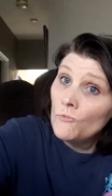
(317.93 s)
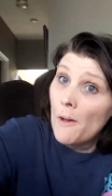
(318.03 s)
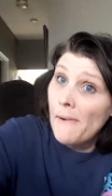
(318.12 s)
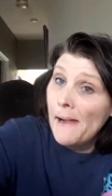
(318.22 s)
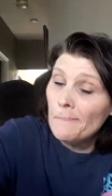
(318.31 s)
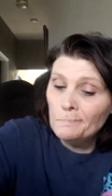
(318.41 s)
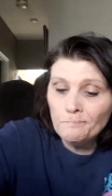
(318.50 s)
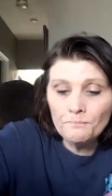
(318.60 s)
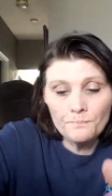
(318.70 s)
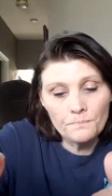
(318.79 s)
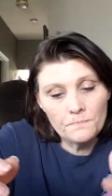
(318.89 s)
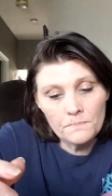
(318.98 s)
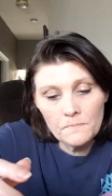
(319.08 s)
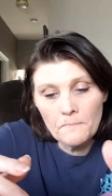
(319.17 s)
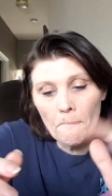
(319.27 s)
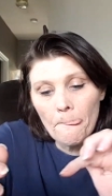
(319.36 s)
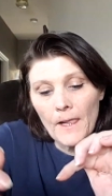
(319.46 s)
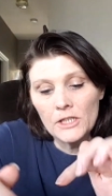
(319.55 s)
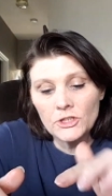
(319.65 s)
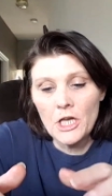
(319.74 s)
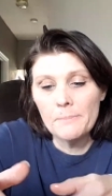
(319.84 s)
Not bad.
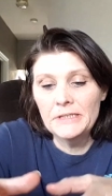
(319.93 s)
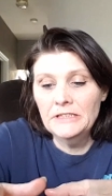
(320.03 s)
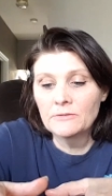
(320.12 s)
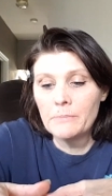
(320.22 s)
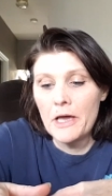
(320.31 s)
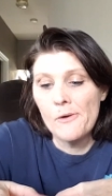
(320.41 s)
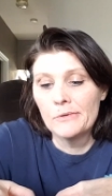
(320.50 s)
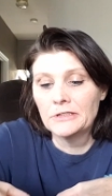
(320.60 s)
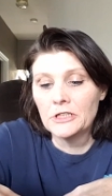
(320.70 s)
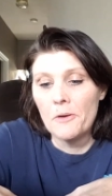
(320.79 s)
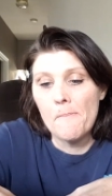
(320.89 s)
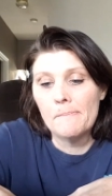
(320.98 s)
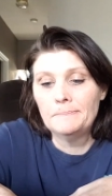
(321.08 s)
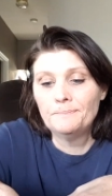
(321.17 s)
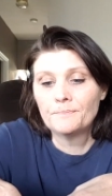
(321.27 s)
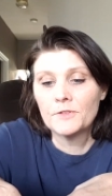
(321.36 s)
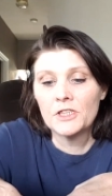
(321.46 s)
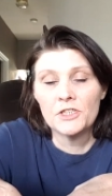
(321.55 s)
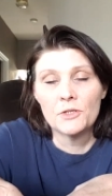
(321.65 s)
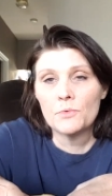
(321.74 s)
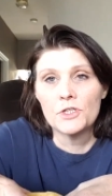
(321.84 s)
It's going to be even better with the,
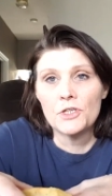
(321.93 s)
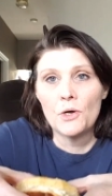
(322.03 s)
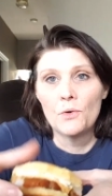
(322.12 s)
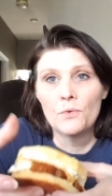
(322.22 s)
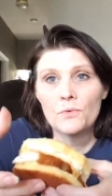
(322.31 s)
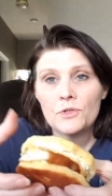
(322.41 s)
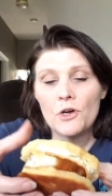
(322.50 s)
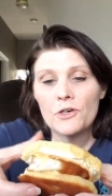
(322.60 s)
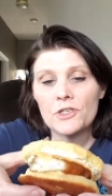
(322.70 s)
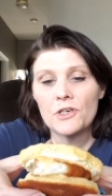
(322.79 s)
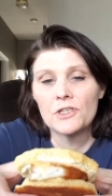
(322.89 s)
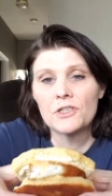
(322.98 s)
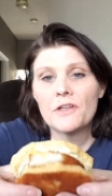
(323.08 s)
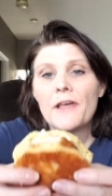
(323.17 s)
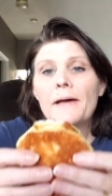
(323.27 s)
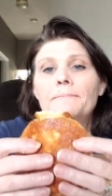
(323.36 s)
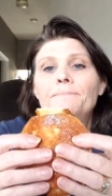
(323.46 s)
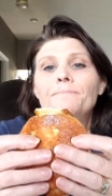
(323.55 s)
because there was no tartar sauce on that.